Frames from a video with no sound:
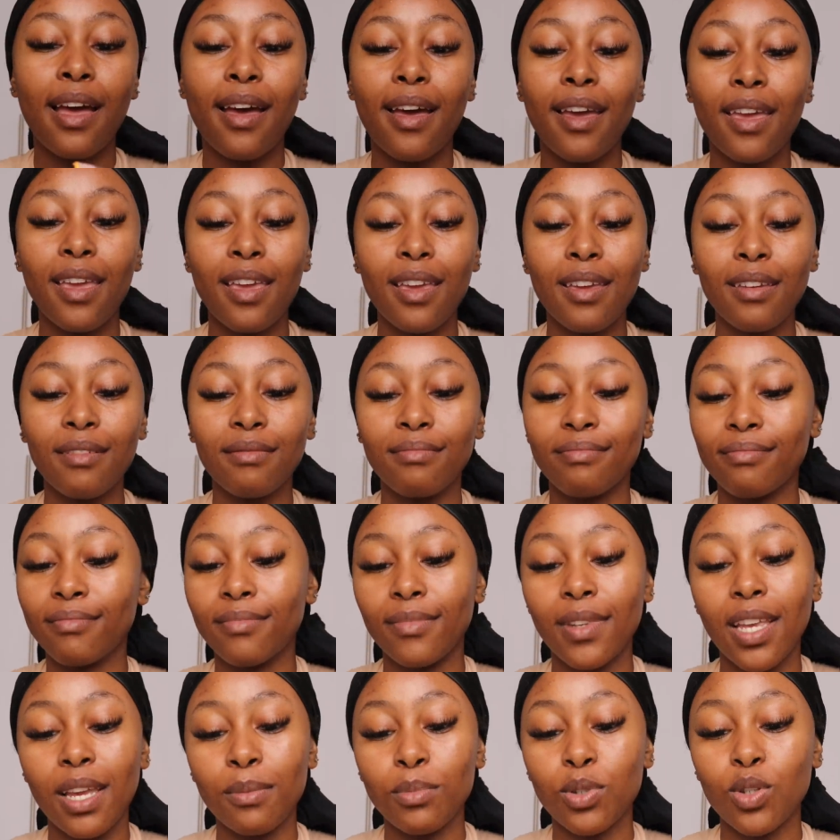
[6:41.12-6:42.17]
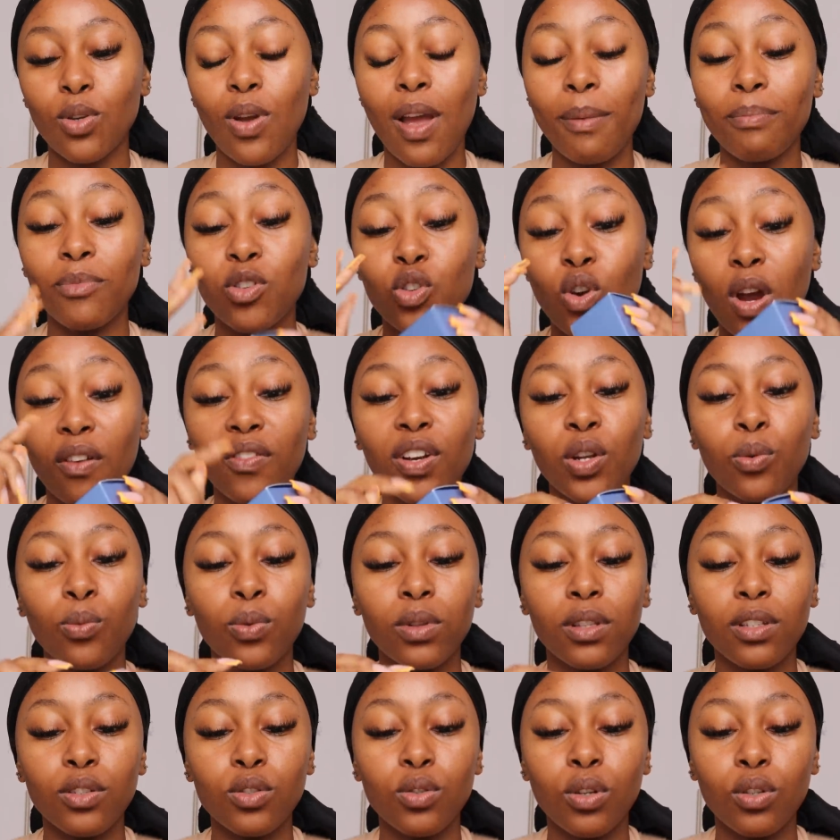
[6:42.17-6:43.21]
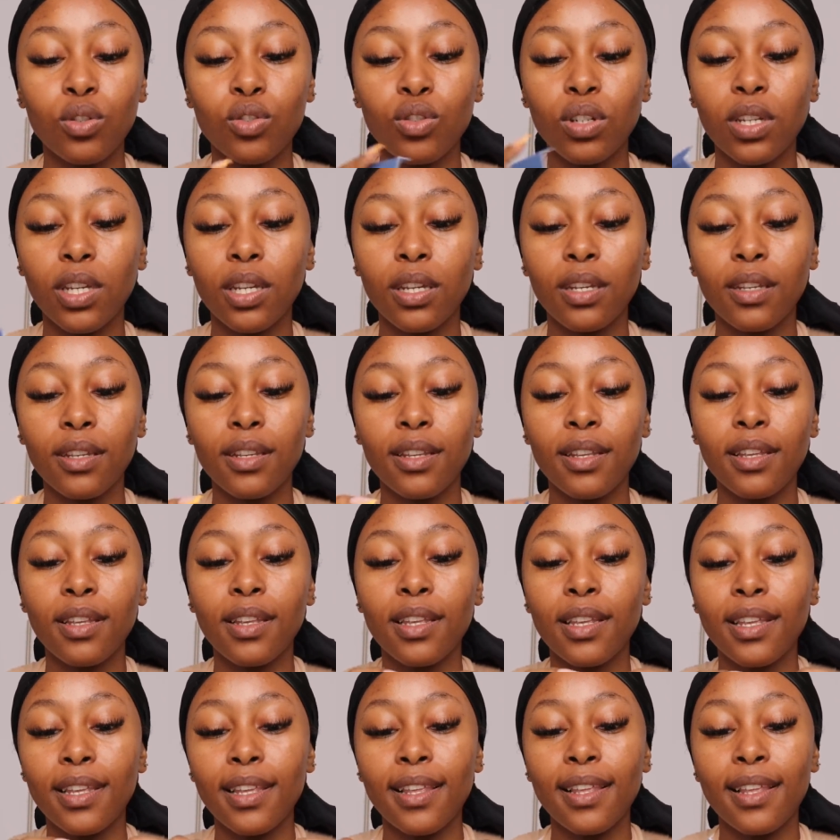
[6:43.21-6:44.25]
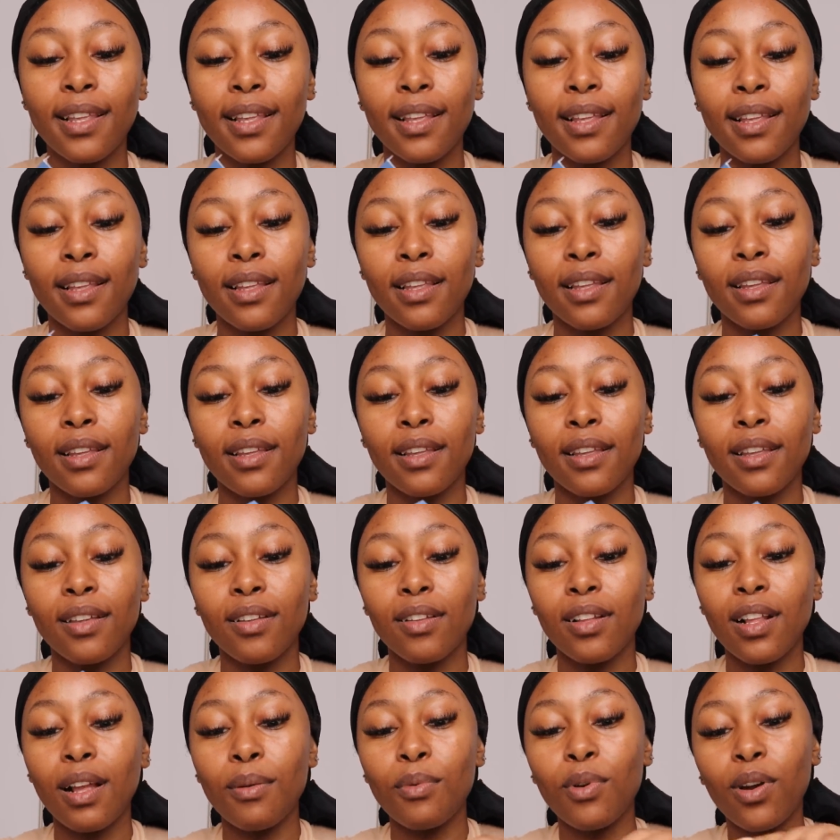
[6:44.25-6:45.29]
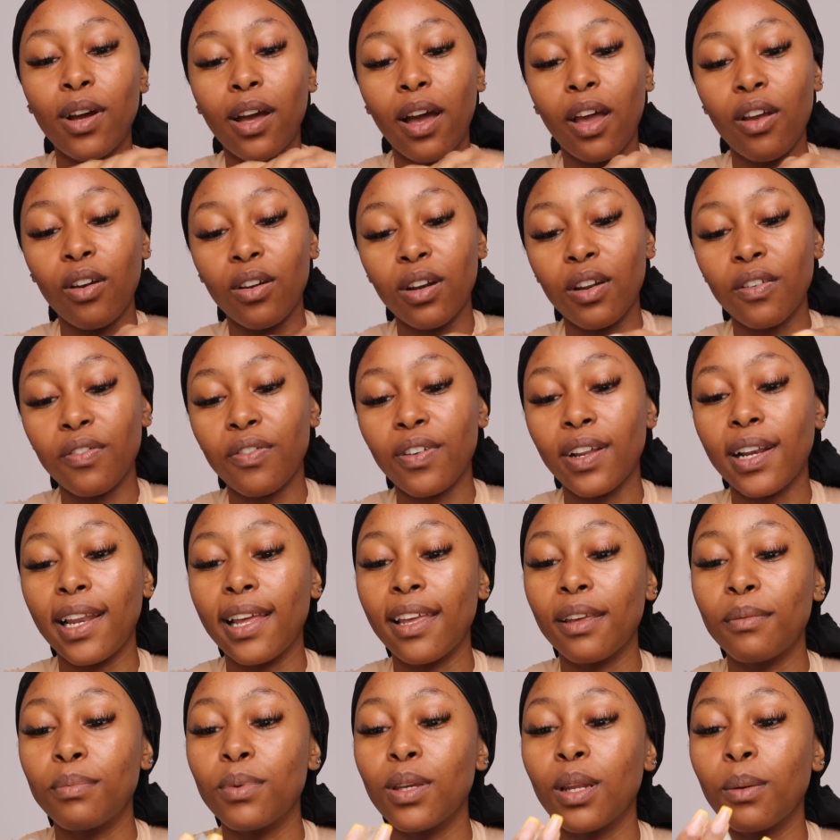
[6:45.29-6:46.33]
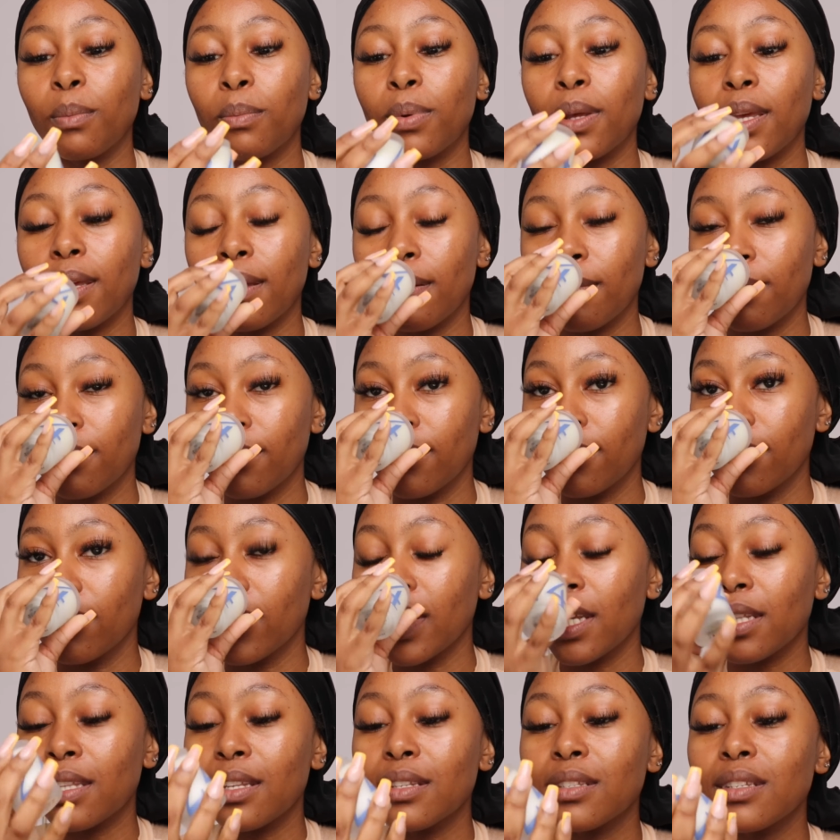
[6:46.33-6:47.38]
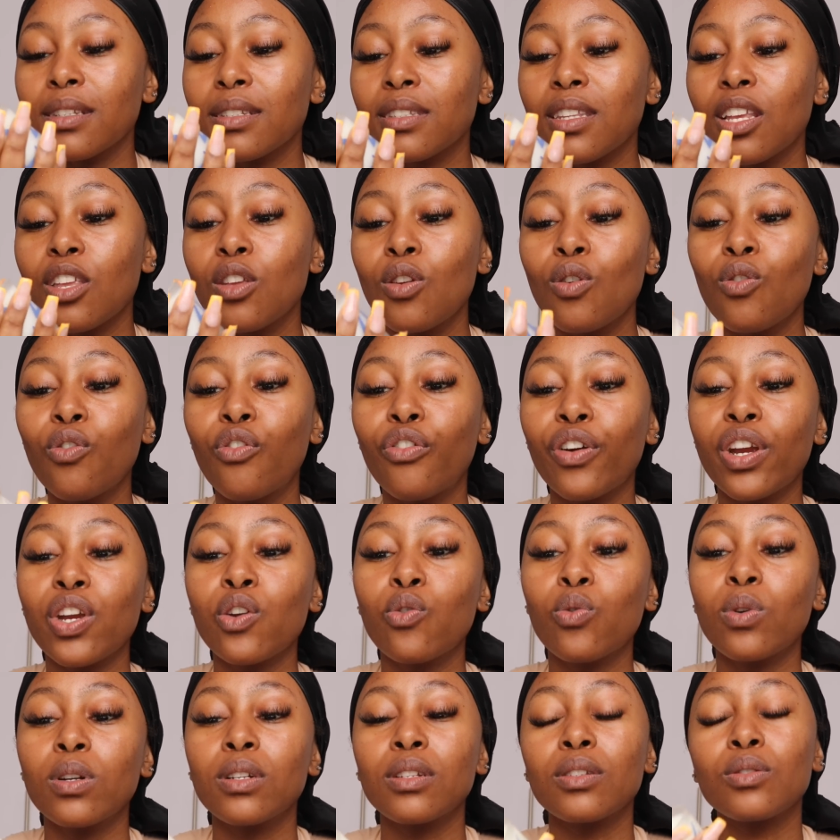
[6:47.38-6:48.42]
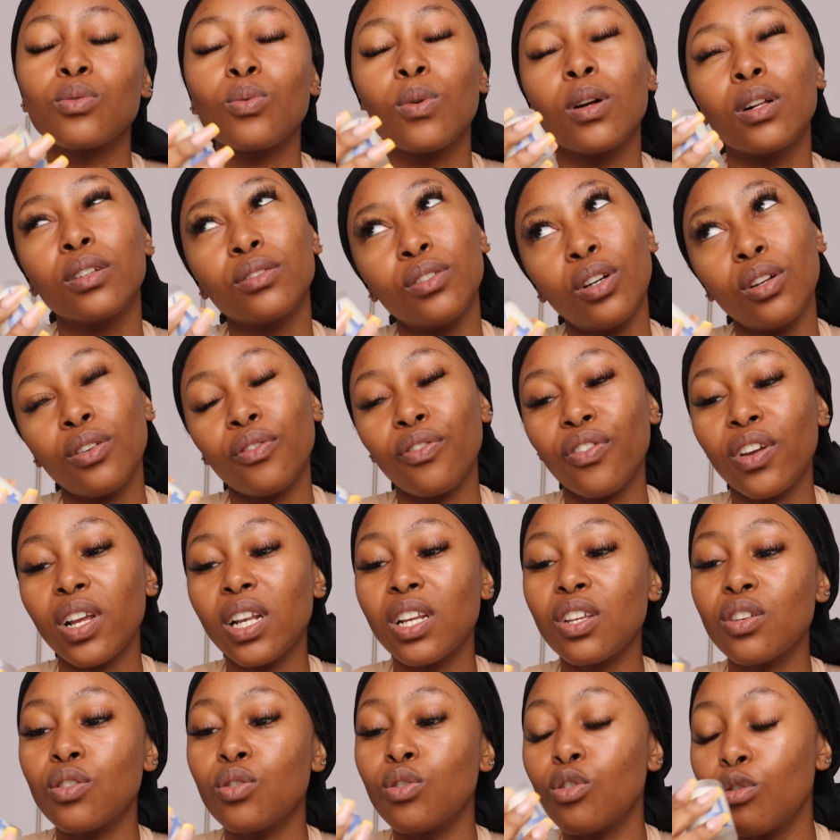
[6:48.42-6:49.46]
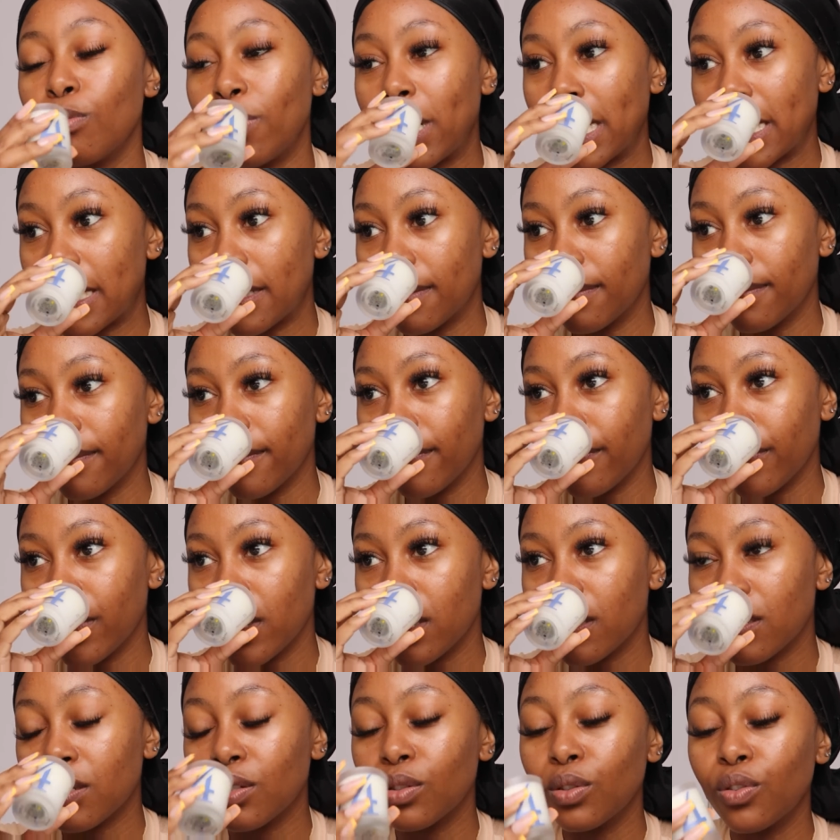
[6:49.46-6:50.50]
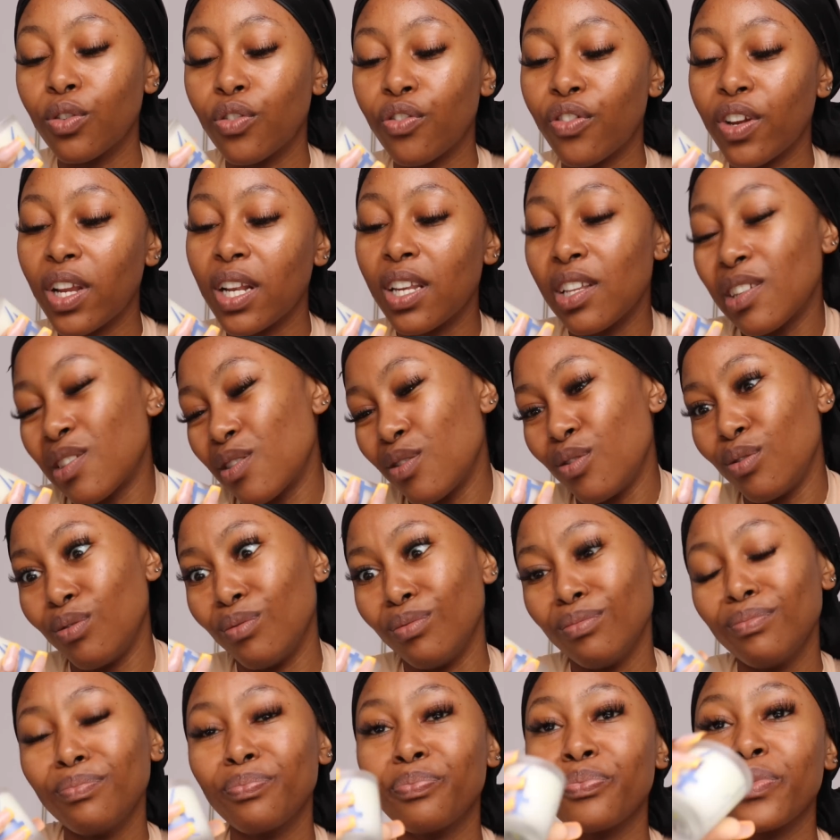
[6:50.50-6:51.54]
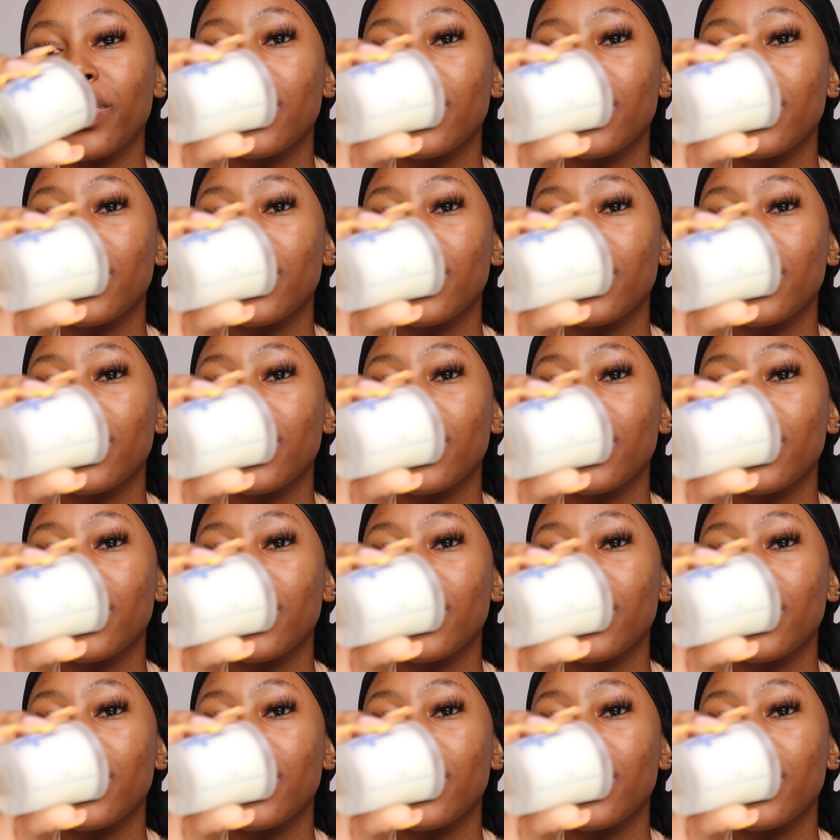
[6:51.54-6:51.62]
I'm traveling with this one today. Airbnb. This is the new fragrance. Well, not fairly new, but still fairly new.